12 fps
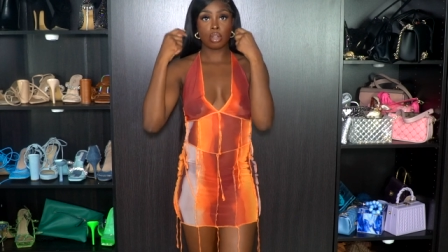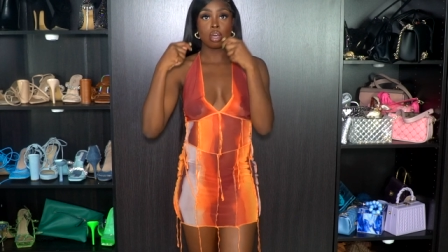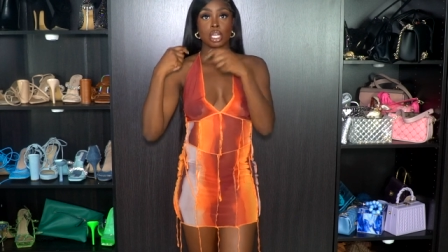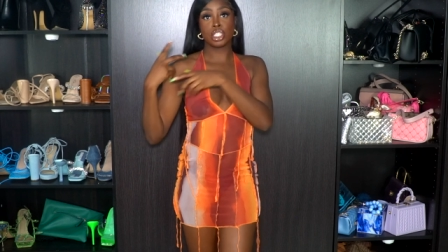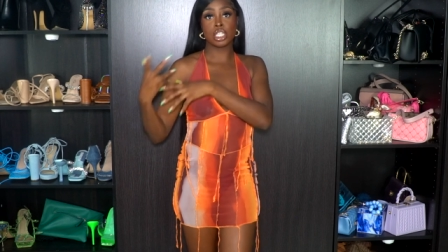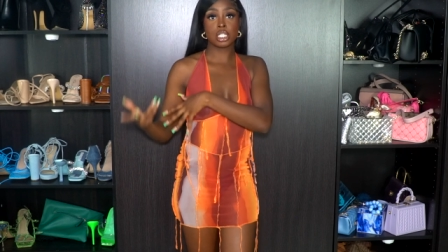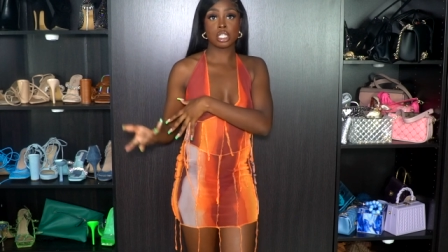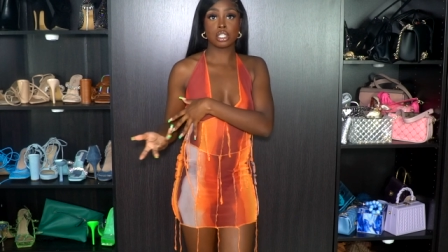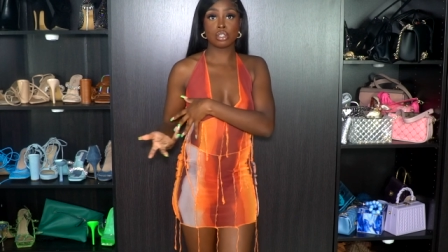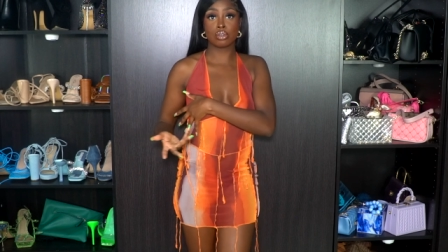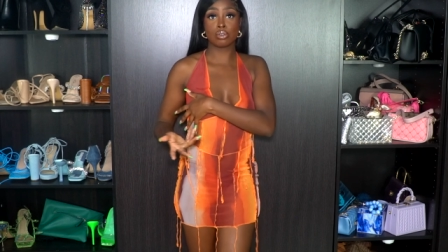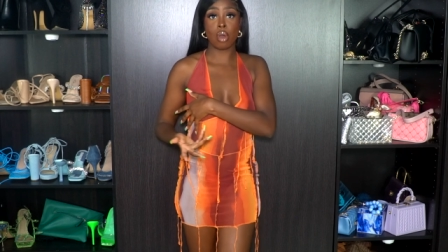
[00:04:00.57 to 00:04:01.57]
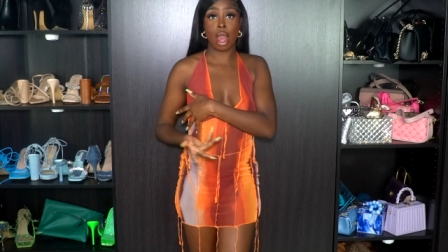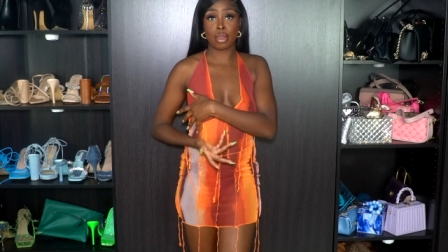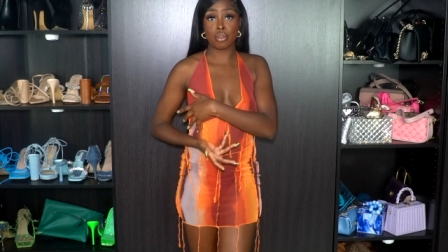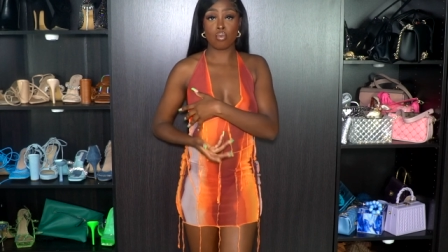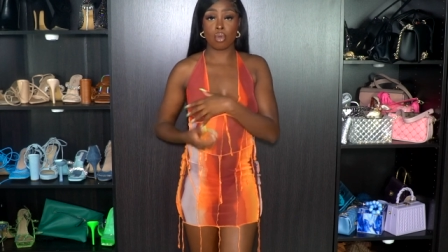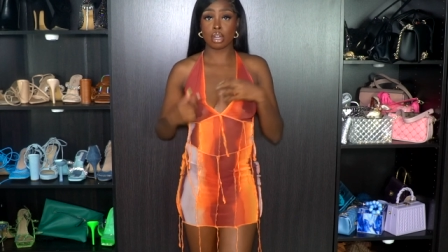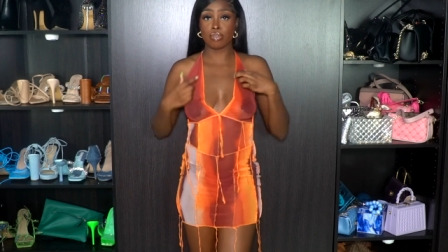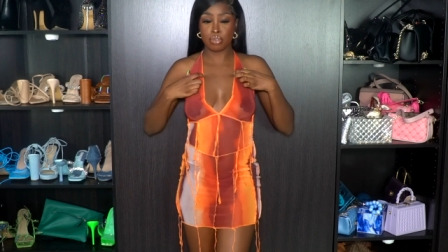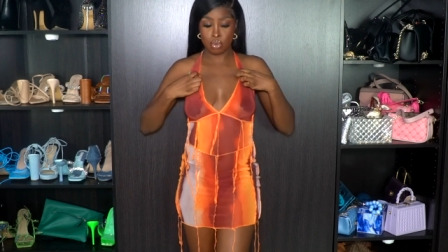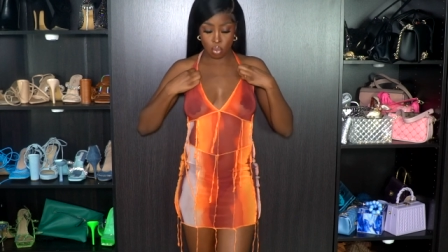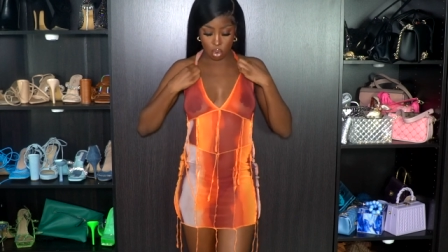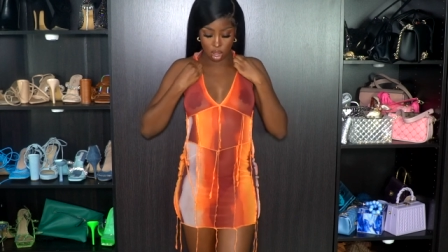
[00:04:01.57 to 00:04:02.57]
you know, adjust it to how you want if
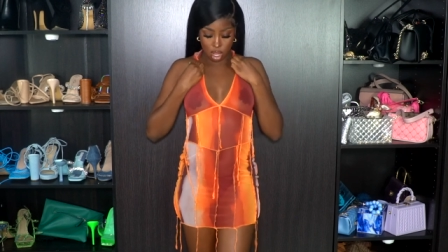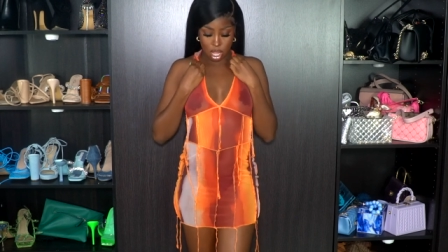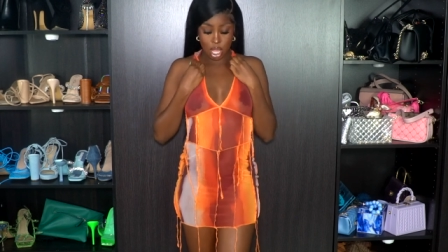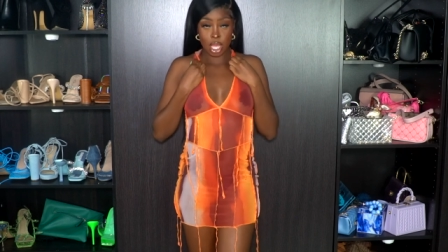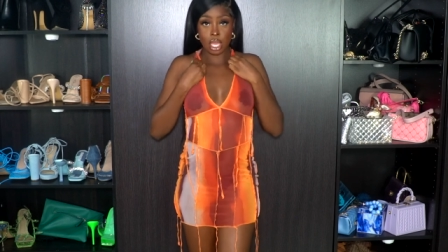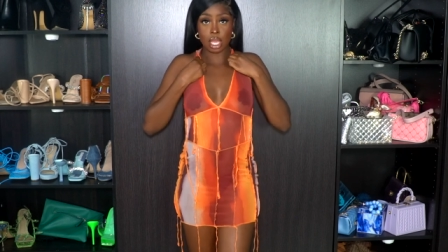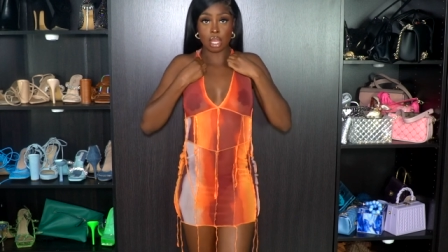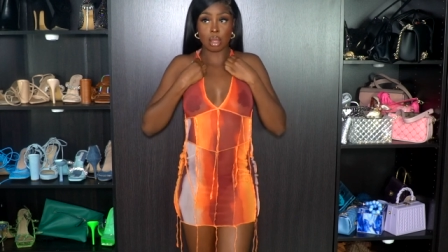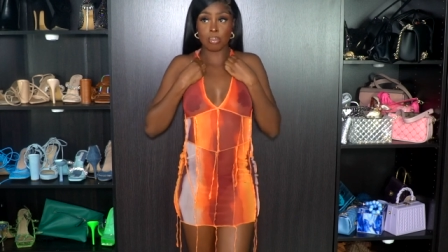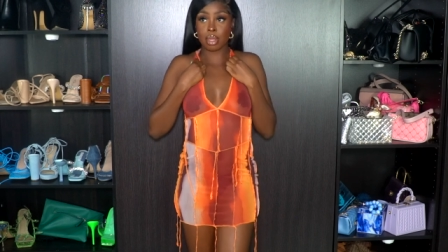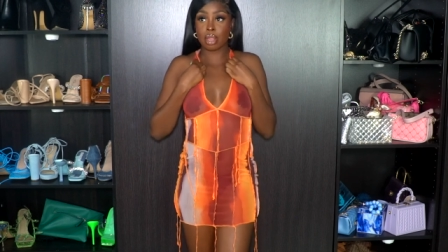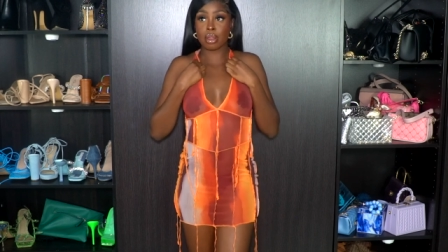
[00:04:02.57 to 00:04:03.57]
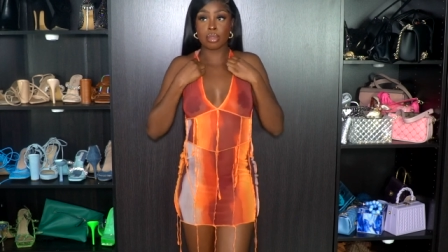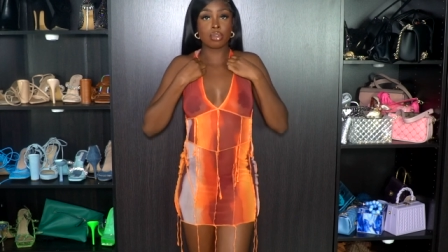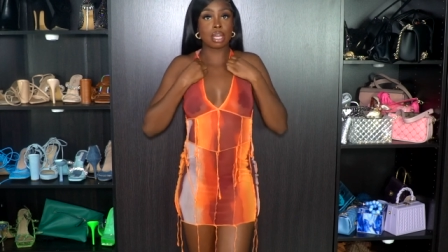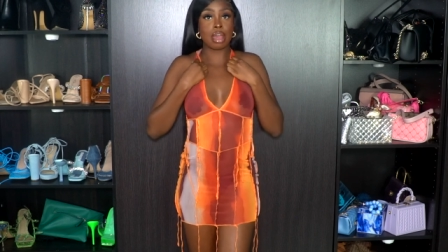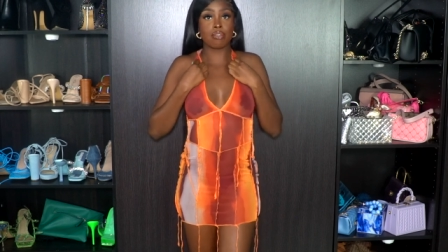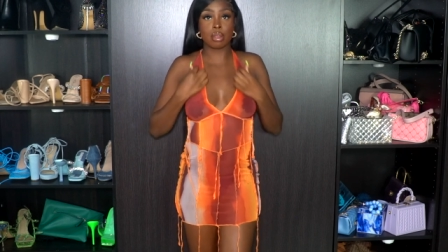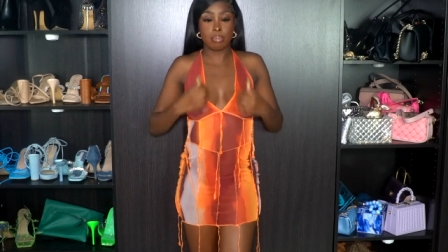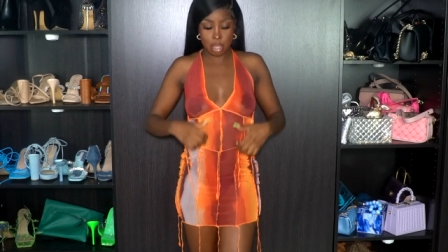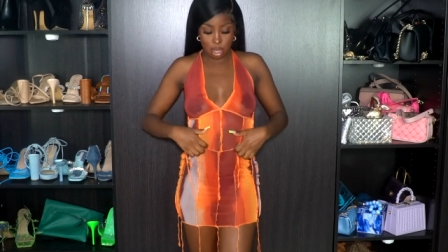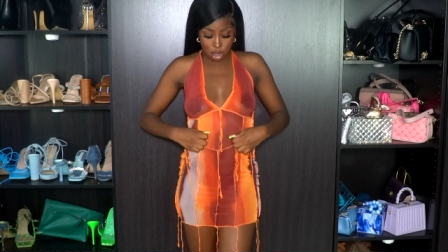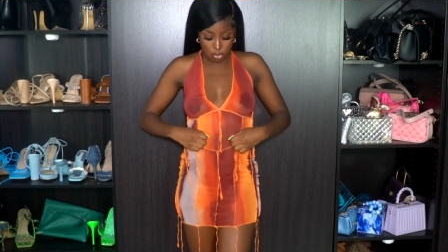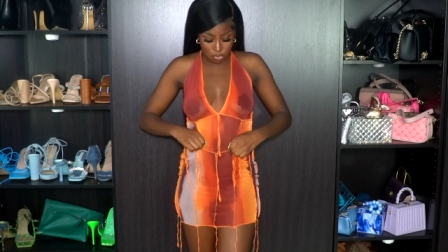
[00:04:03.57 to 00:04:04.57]
you want it up here. You can have it up
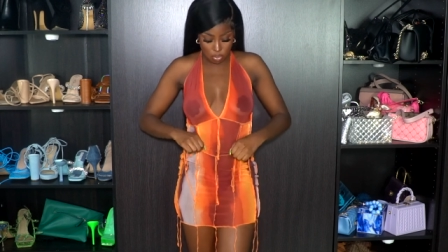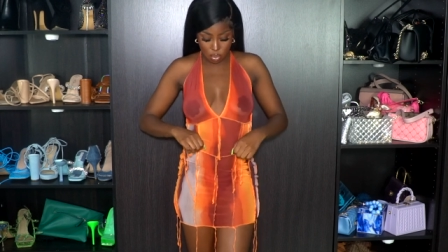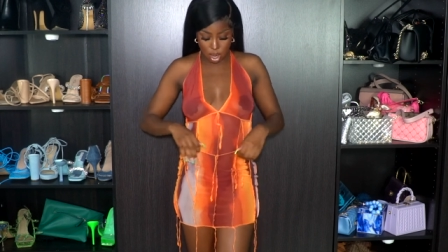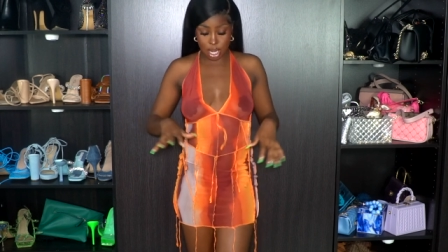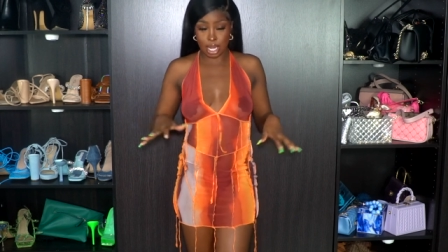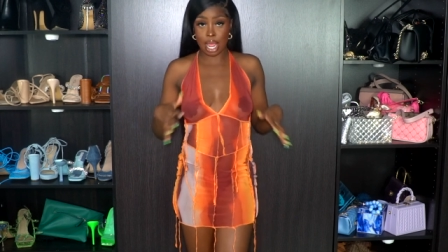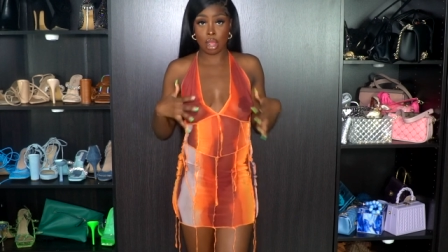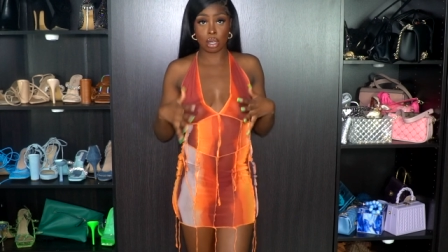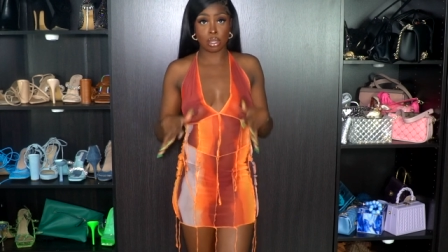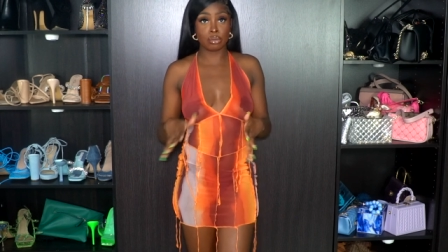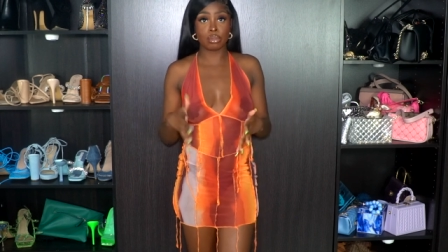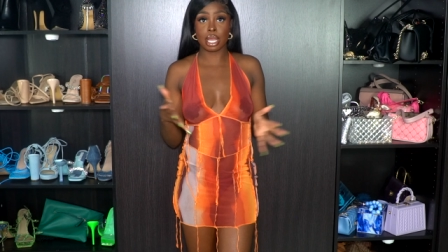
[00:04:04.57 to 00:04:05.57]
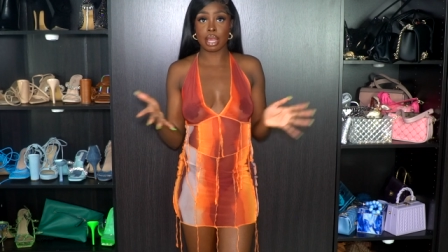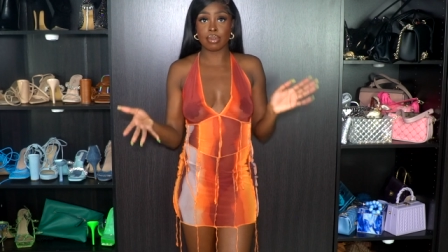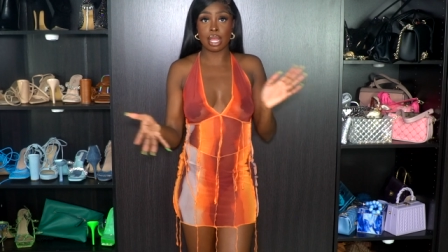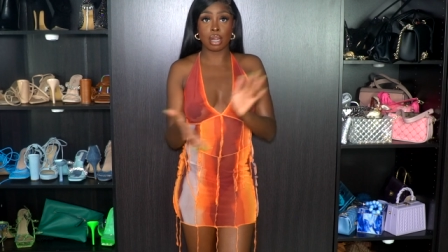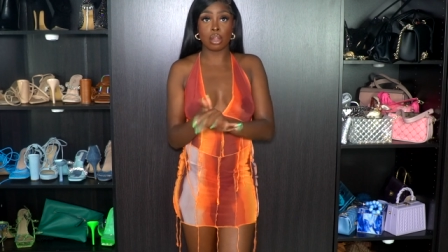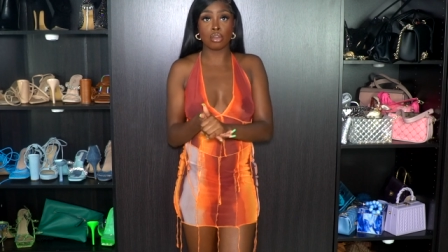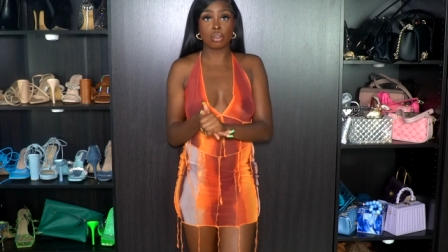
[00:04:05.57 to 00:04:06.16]
here. If you want it down low, you can have down low.